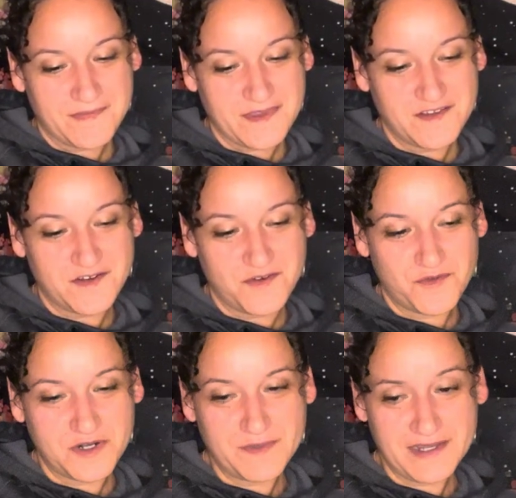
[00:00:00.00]
you know,
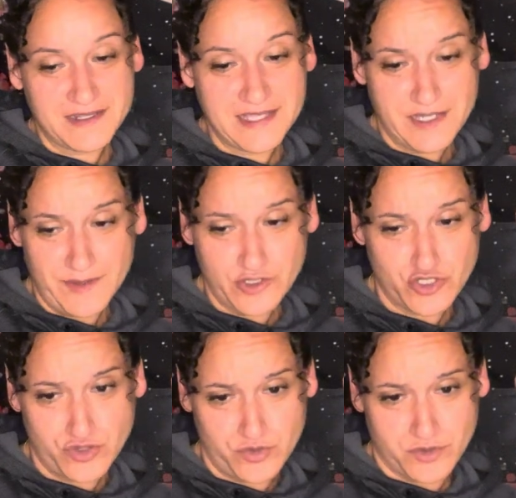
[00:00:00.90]
what am I going to like about
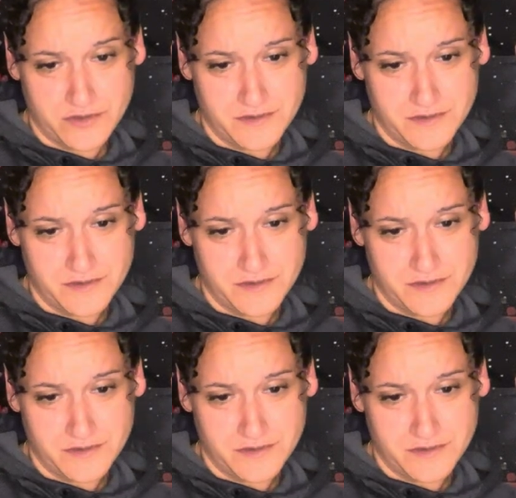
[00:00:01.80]
you?